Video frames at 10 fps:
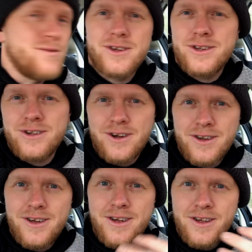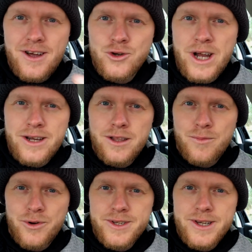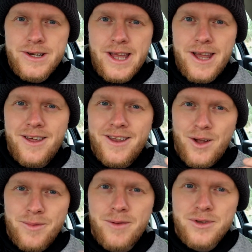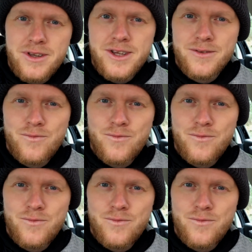we're going to start attracting the birds here again, and I'll be able to take some